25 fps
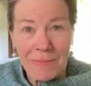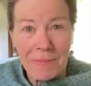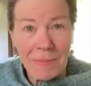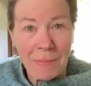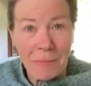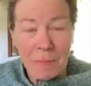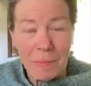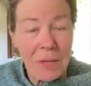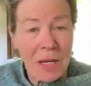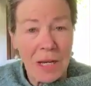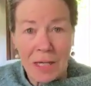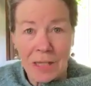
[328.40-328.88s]

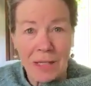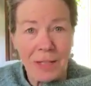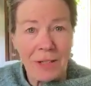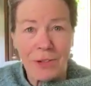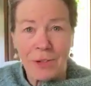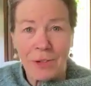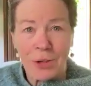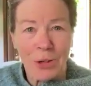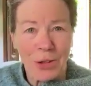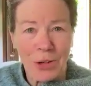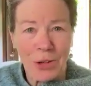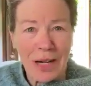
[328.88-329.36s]

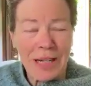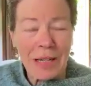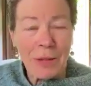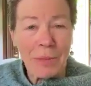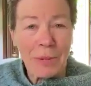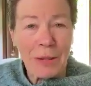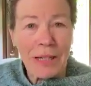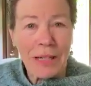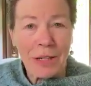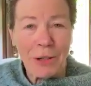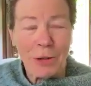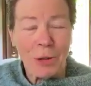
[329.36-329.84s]
nuns or
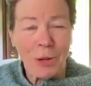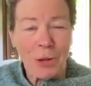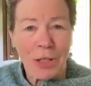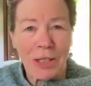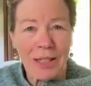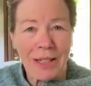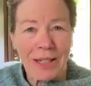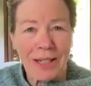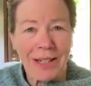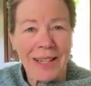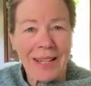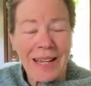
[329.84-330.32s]
anybody who's
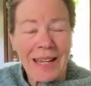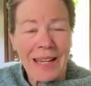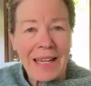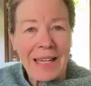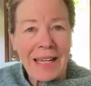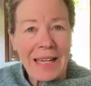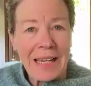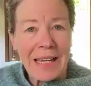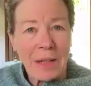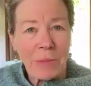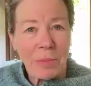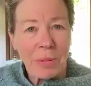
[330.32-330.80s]
in
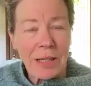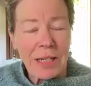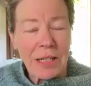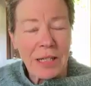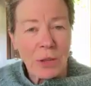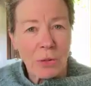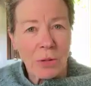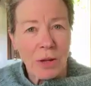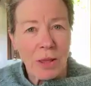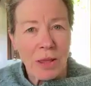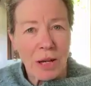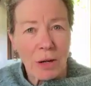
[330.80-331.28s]
a
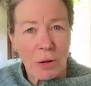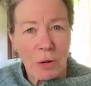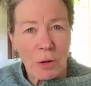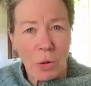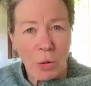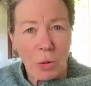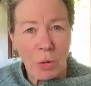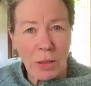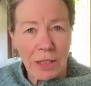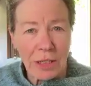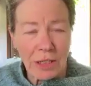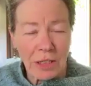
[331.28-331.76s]
place where they're
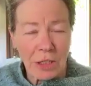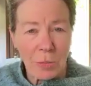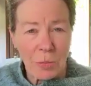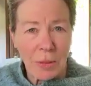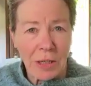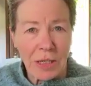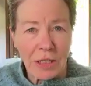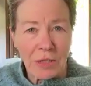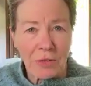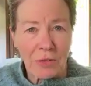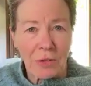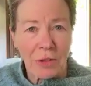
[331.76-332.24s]
holding
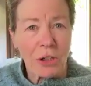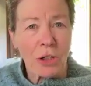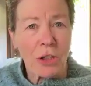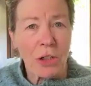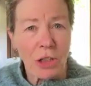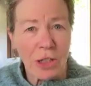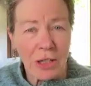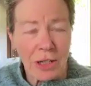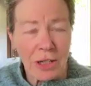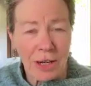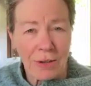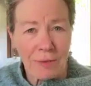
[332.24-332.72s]
space for
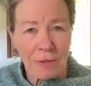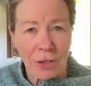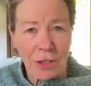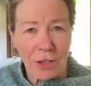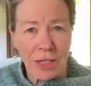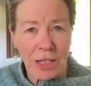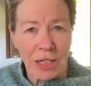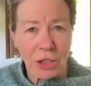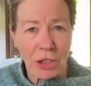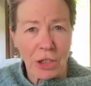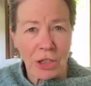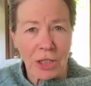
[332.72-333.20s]
good
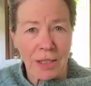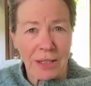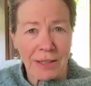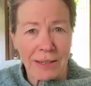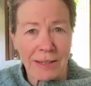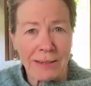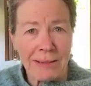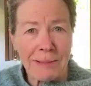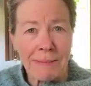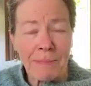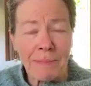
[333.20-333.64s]
conversations.